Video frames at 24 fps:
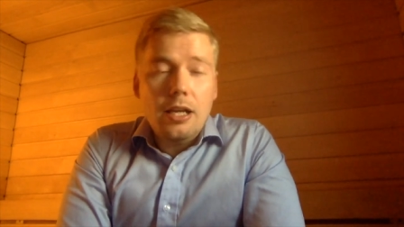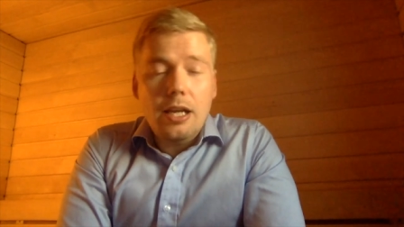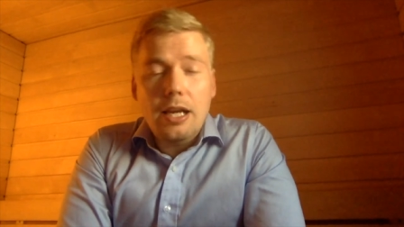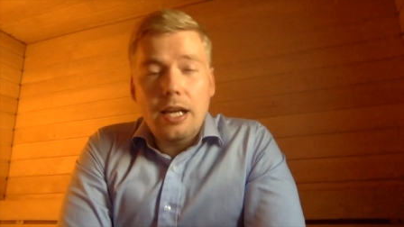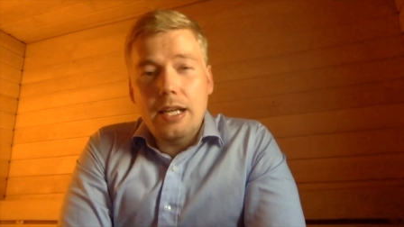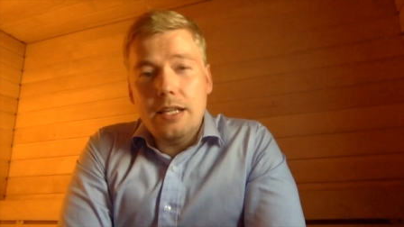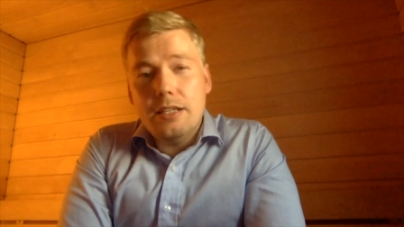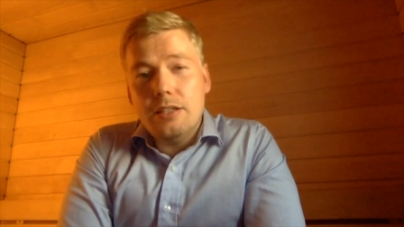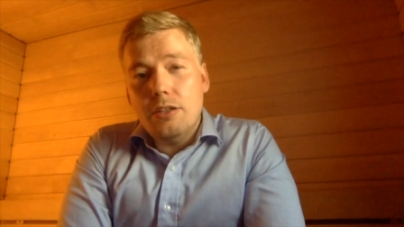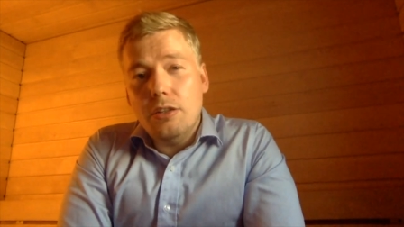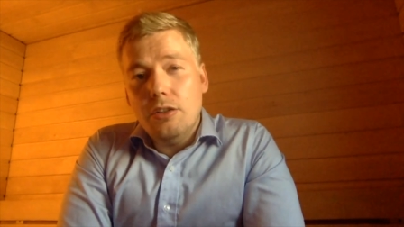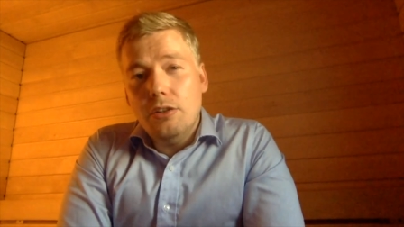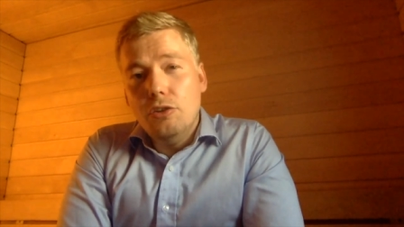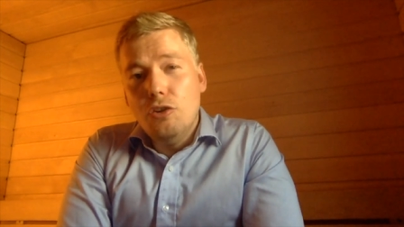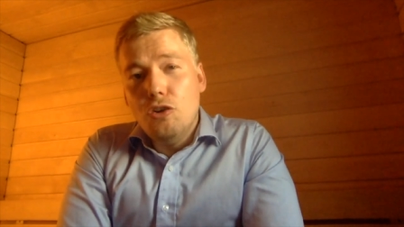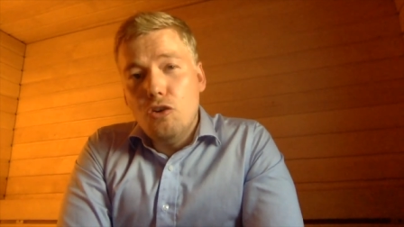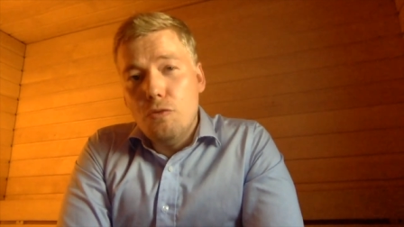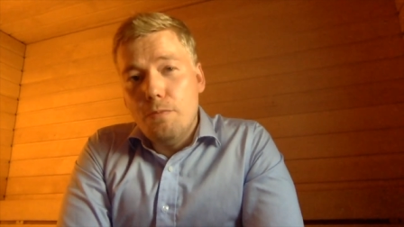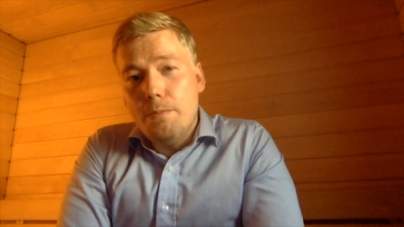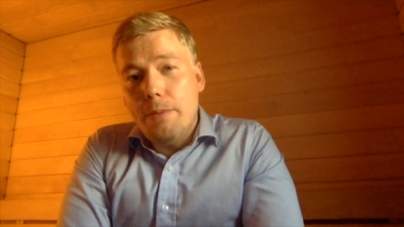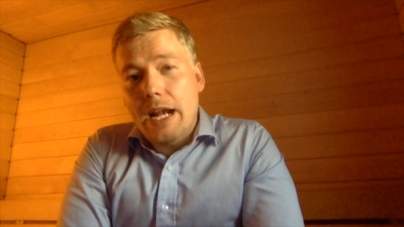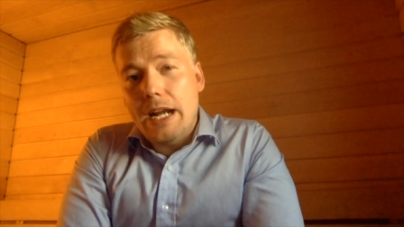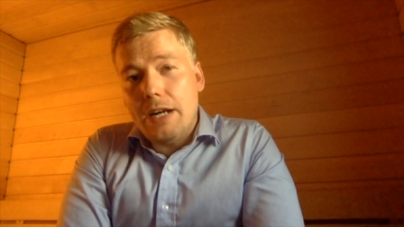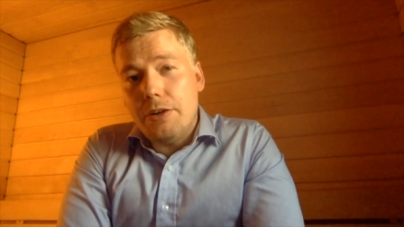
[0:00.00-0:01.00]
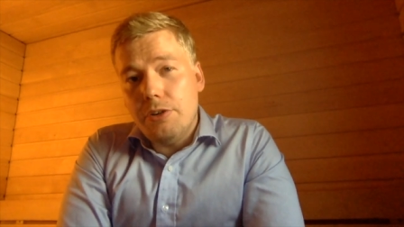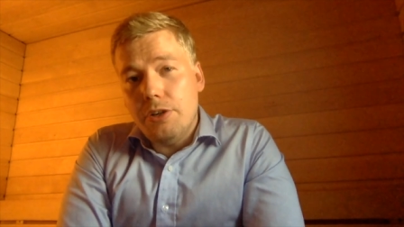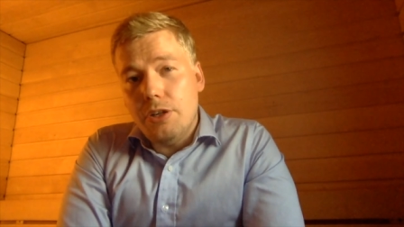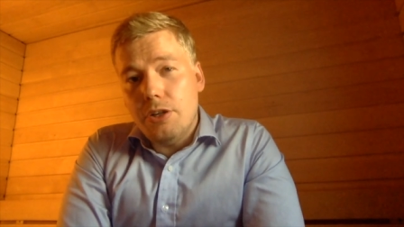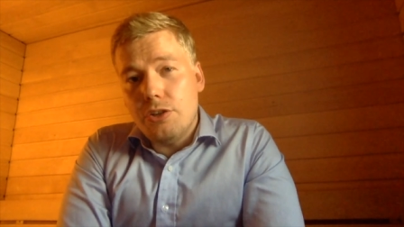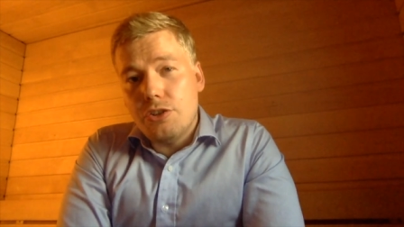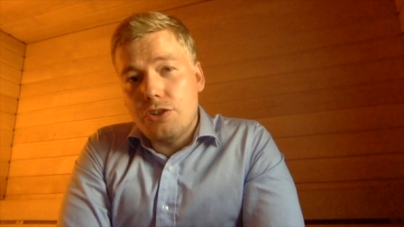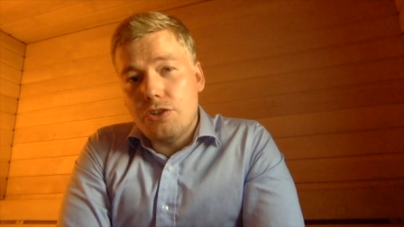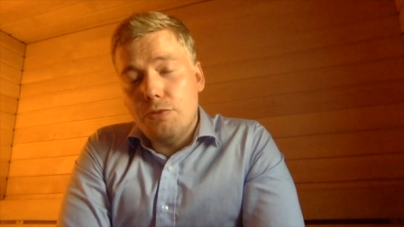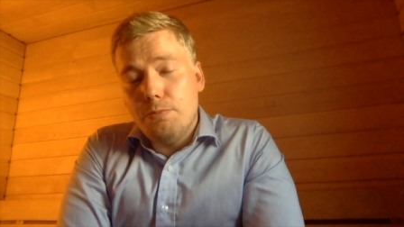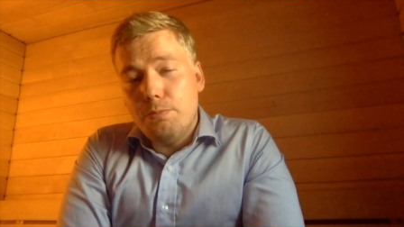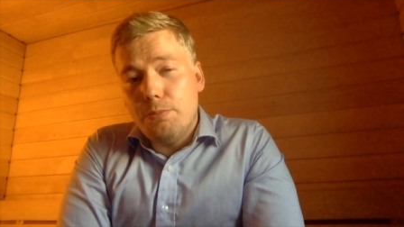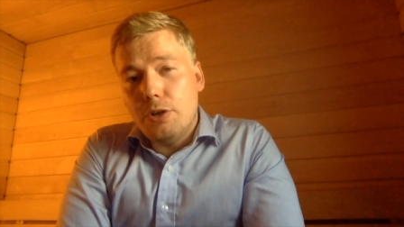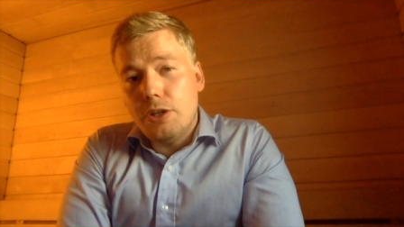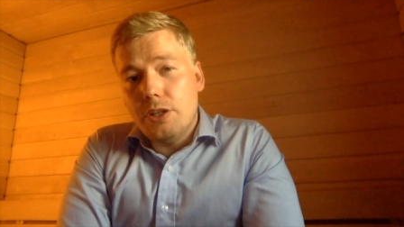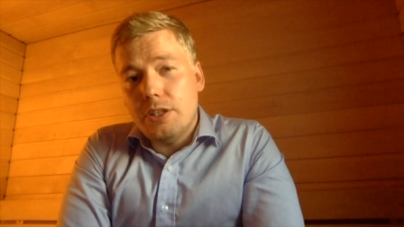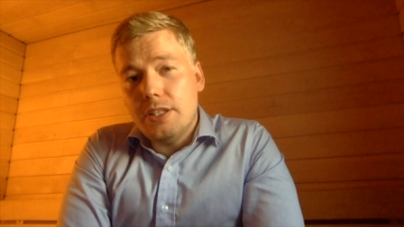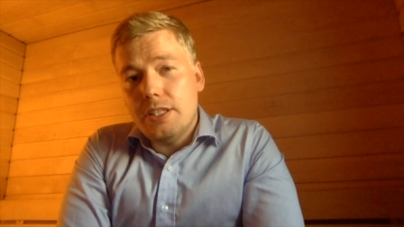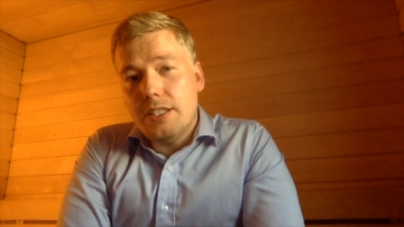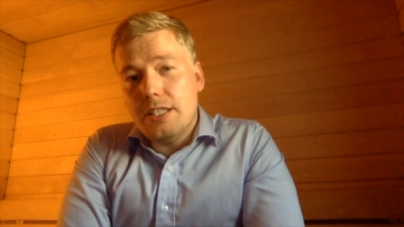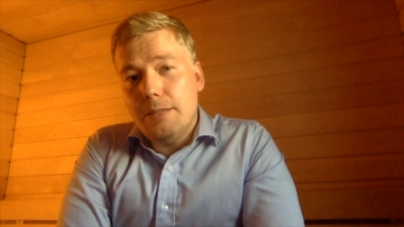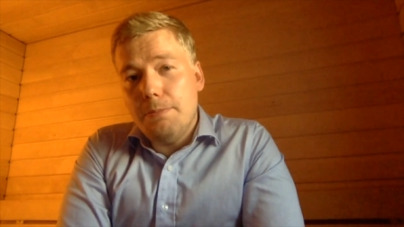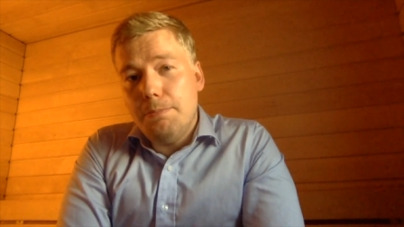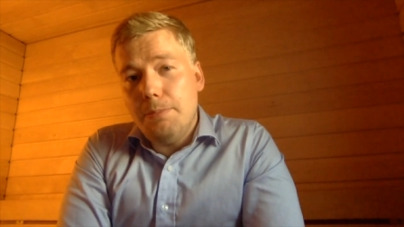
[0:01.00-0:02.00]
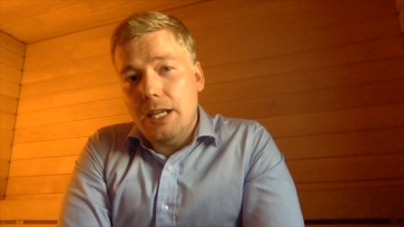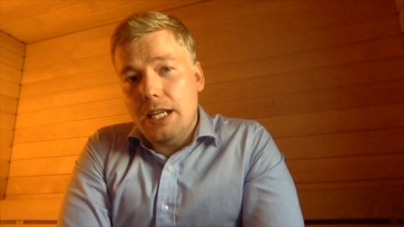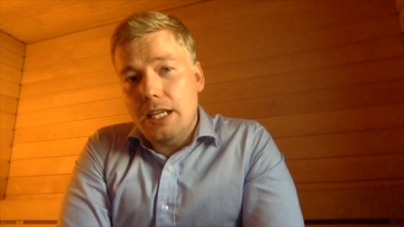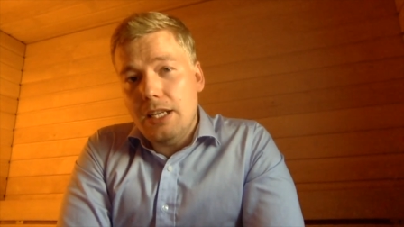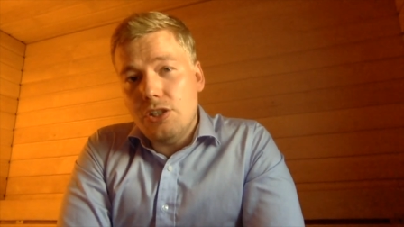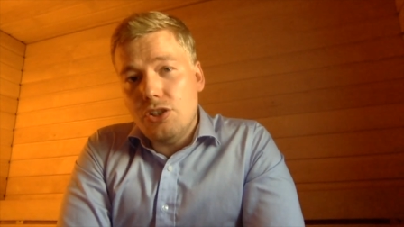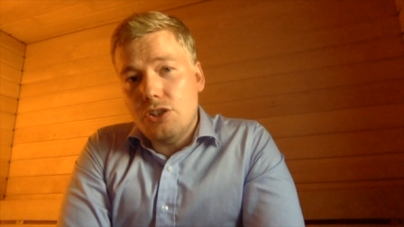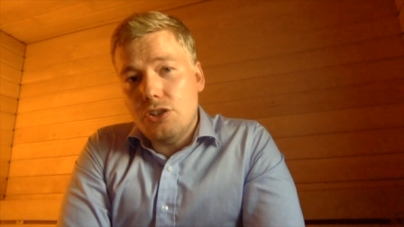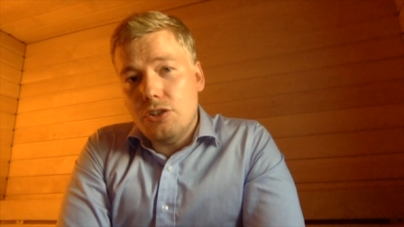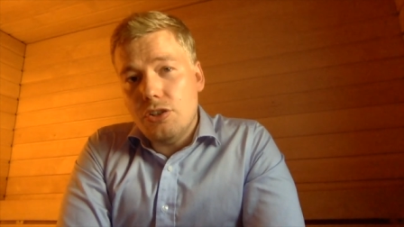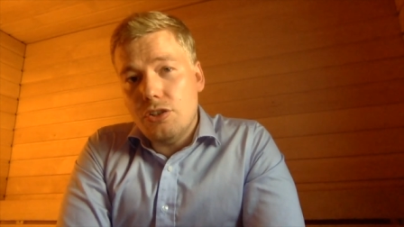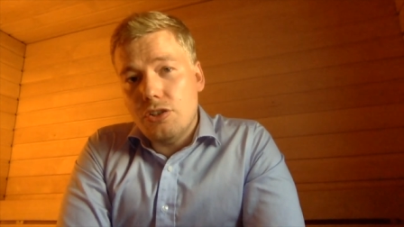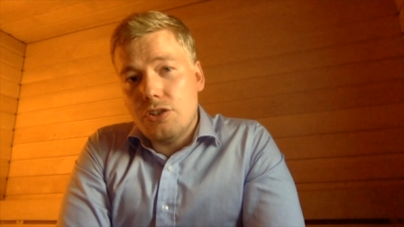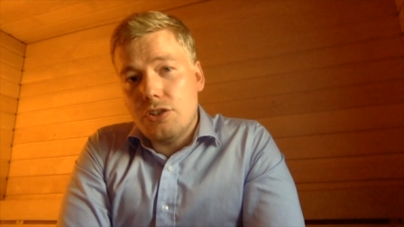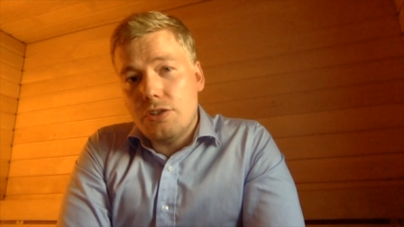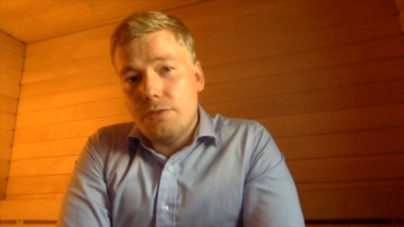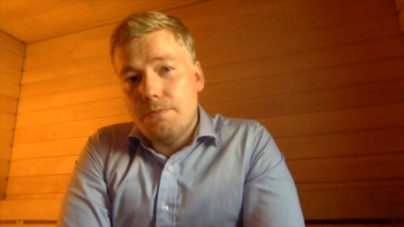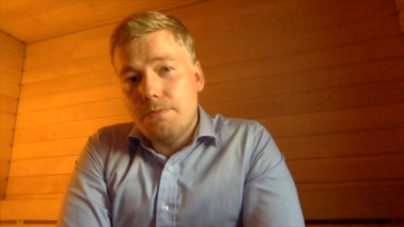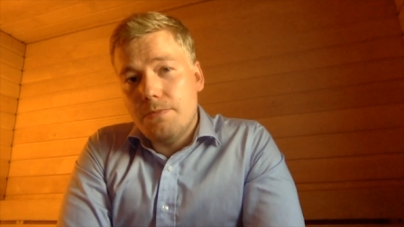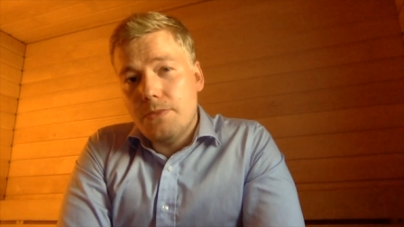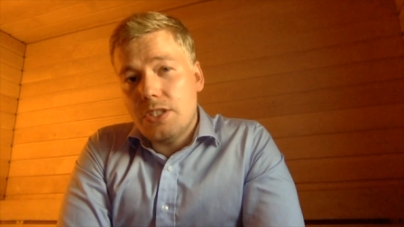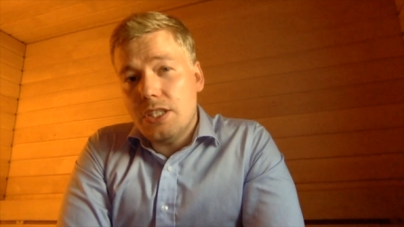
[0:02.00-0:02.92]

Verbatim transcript: and low barriers to participations,